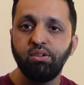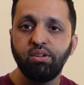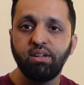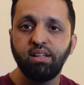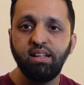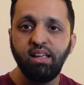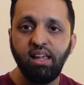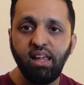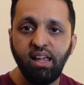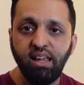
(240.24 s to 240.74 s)

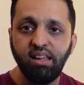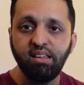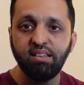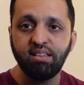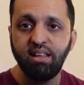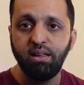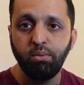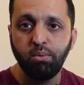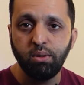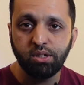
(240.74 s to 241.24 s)
can
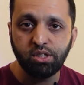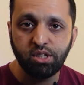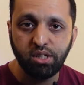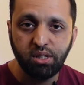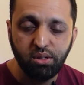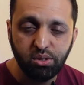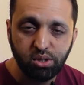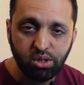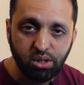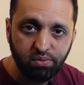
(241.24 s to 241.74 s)
easily watch a
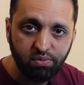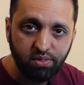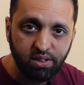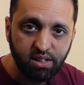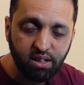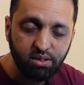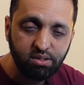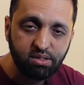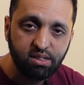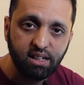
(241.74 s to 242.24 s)
YouTube
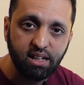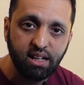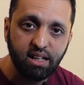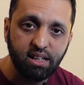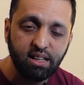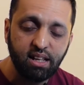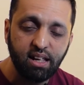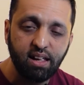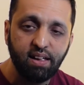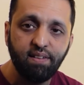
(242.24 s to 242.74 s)
video to
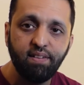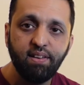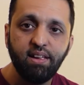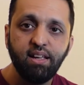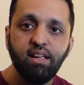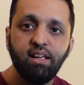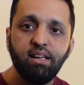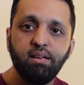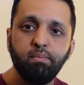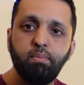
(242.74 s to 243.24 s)
learn that.
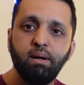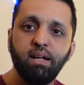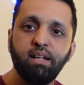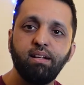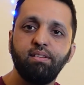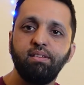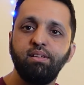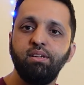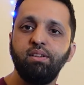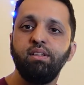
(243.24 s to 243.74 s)

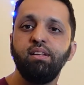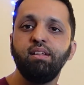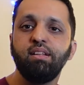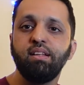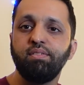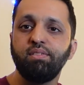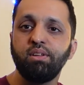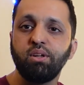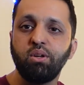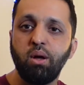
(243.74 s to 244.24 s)
But you need to
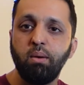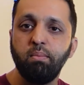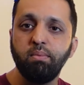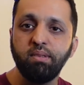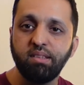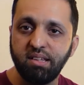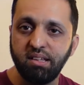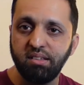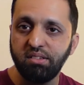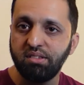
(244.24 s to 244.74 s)
have the common
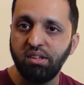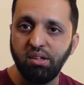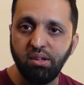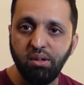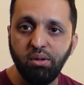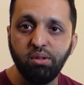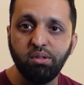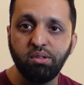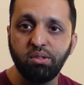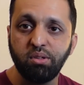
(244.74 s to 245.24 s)
sense to
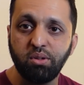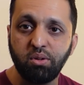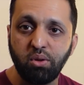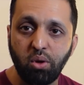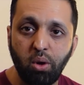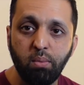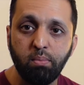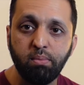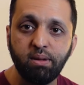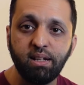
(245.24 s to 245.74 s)
use
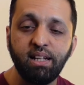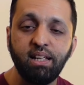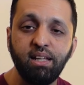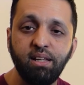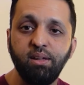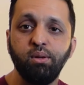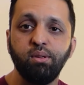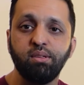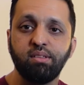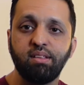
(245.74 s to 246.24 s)
commonly
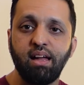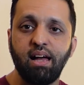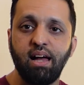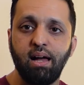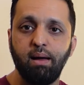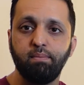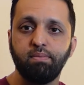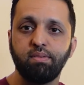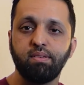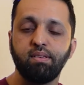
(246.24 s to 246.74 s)
used
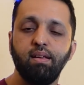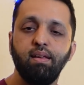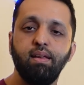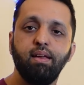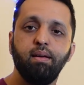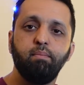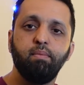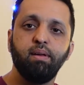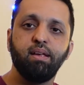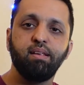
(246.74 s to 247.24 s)
apps,
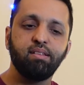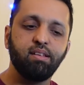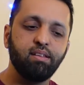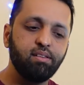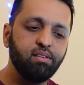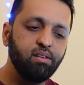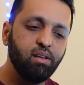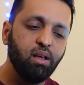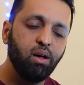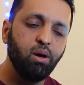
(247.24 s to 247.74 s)
because there's
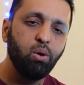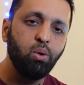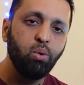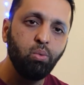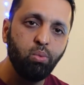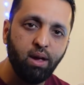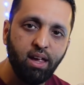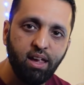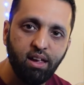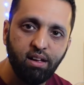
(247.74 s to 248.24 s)
no
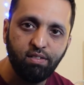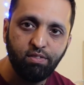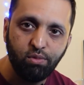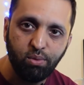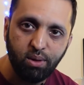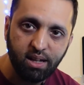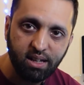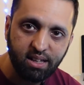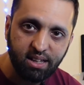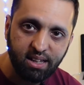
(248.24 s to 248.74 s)
way of
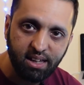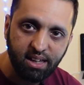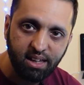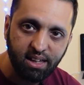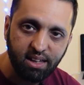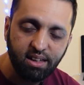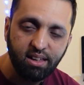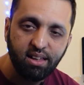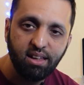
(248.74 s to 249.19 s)
working